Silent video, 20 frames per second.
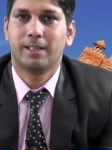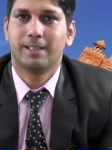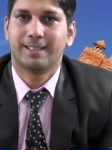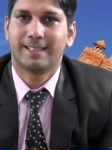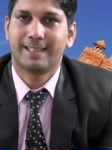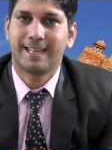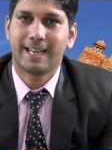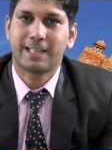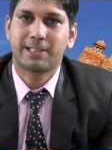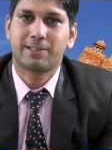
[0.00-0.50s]
The
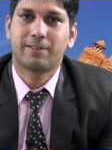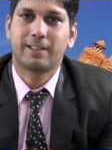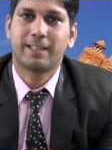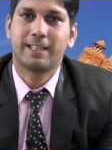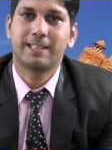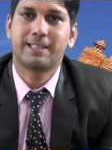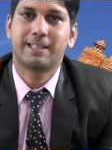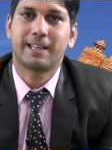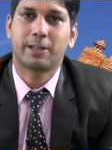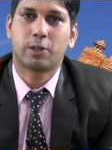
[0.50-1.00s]
next one
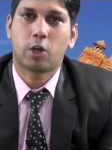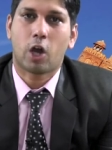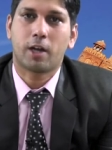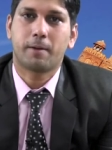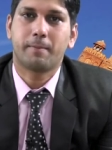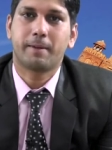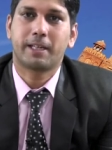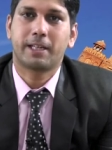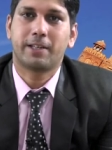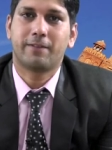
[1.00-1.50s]
is
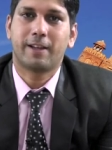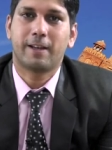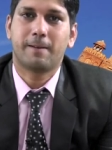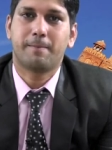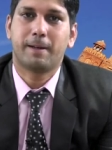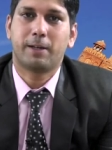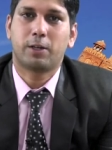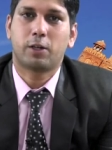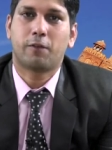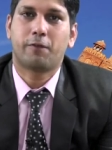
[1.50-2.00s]
economic
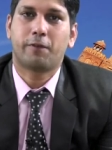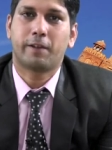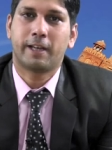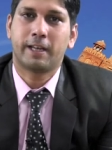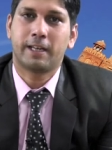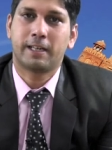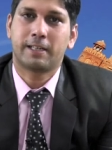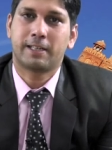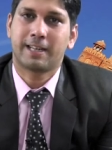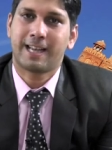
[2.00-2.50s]
development of
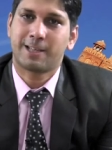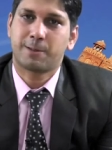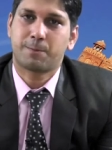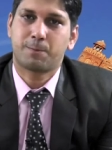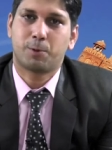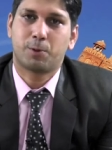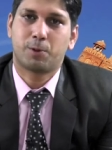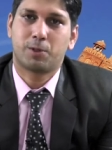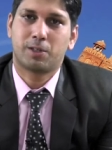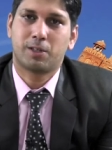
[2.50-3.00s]
air
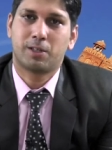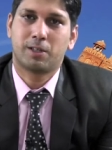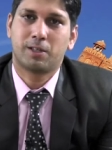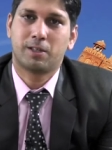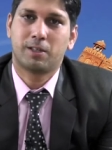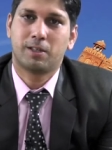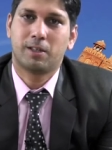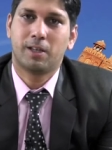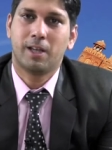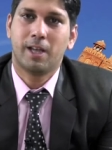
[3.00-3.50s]
transport.
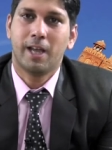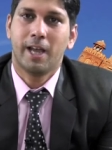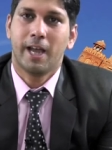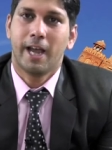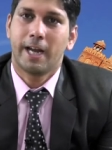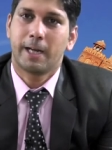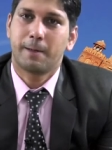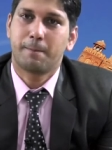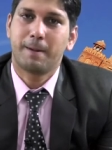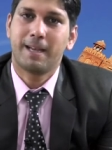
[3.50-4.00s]

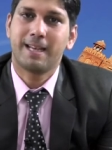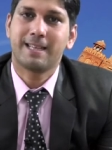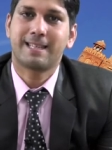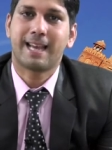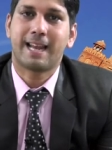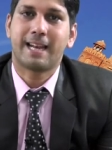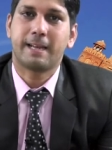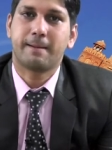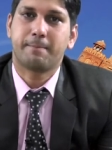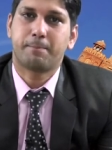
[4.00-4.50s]
It plays
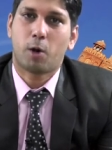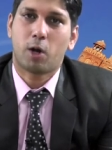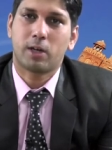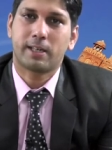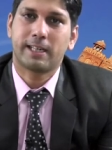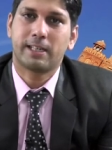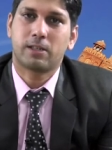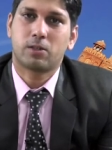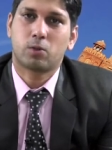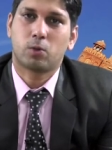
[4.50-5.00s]
an
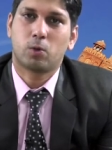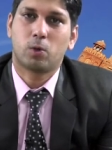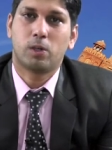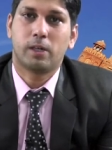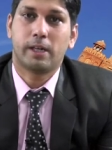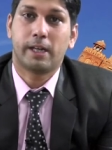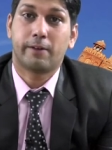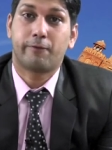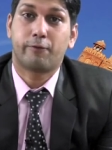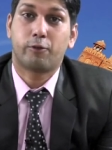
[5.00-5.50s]
important
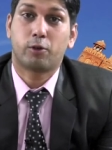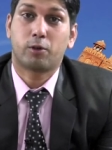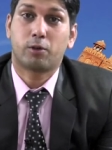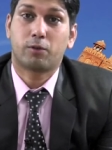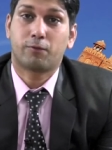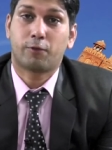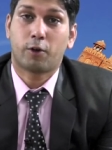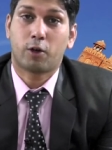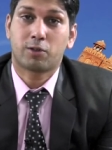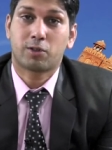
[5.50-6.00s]
role in
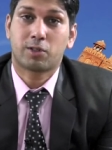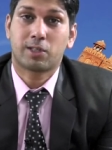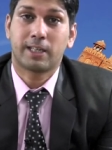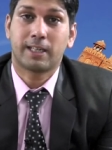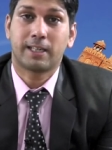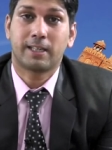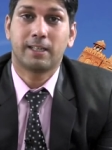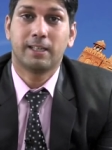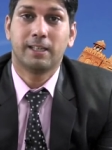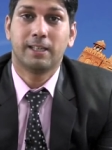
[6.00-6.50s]

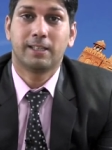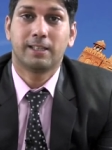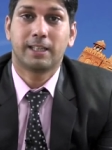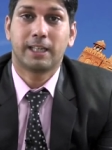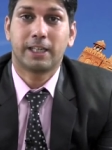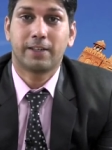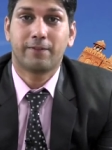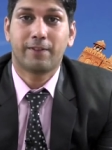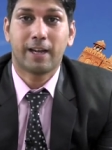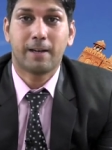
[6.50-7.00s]
fostering the
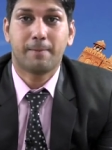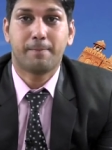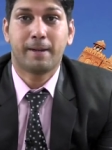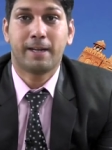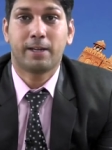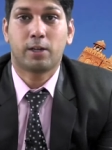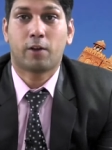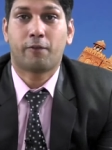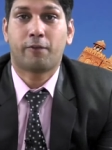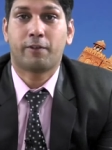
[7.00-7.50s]

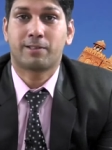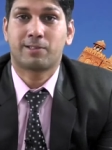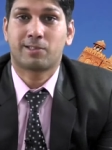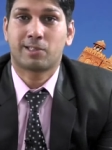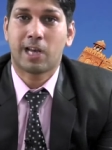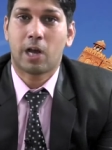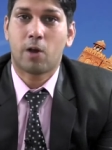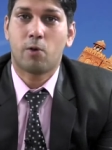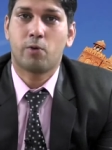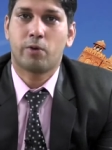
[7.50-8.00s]
development of a
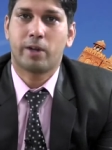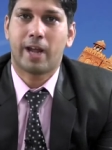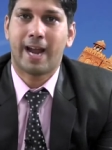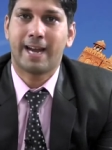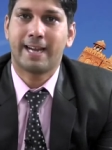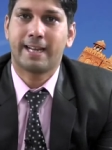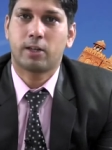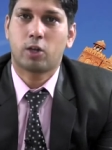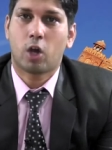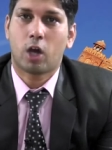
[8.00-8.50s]
sound
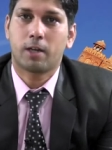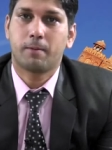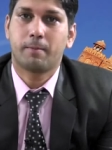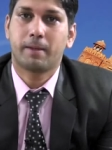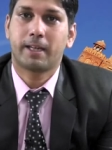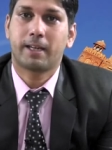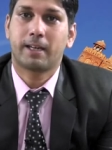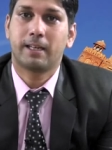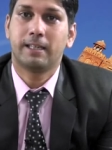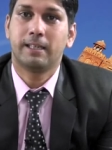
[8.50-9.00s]
and
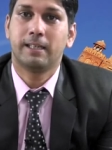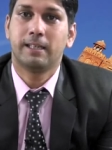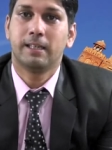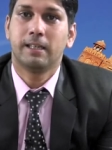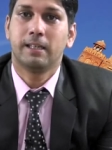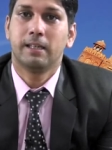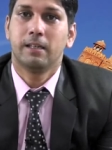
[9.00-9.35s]
economical